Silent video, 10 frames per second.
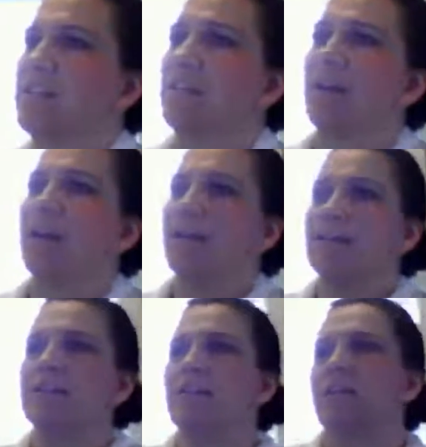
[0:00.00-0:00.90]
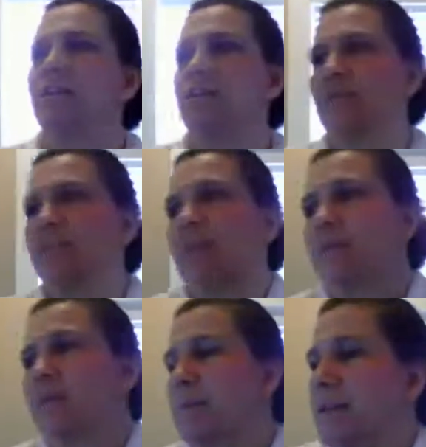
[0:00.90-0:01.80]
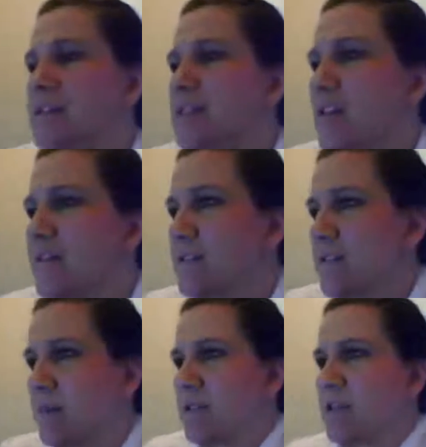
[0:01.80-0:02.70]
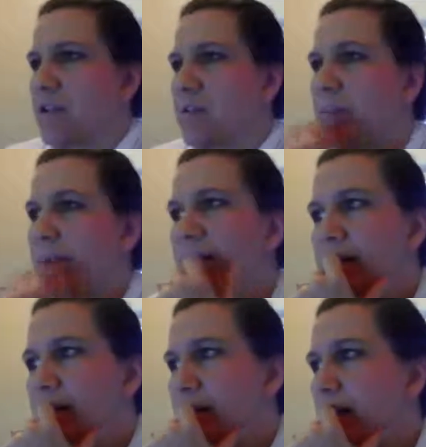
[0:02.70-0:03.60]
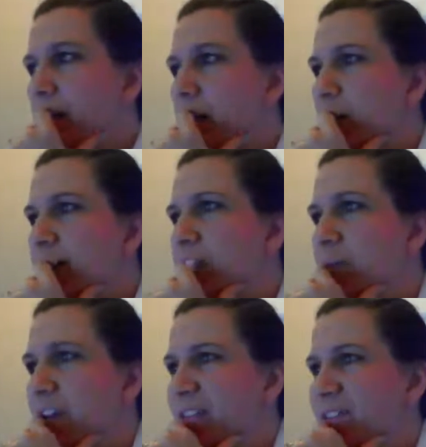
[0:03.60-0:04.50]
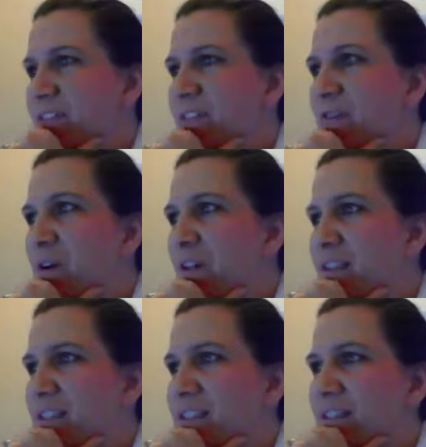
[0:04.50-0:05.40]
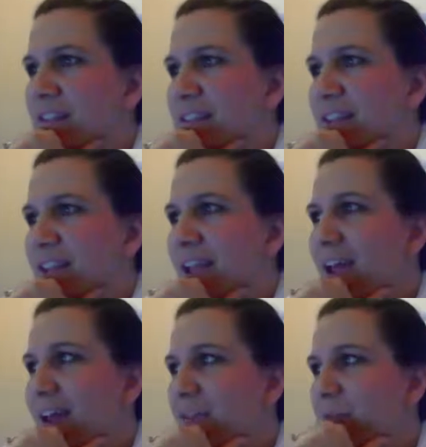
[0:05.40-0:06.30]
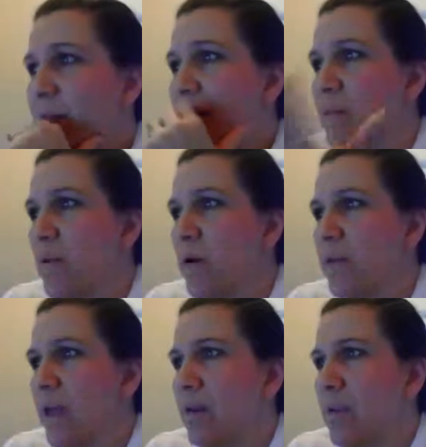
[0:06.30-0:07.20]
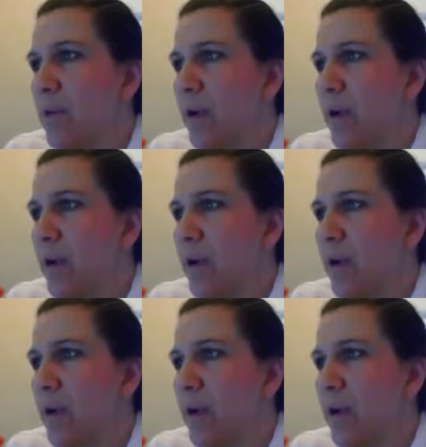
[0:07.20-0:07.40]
not as good of, I mean, this is off subject here, but 22 out of 54, that's still less than half, but more than 0.143.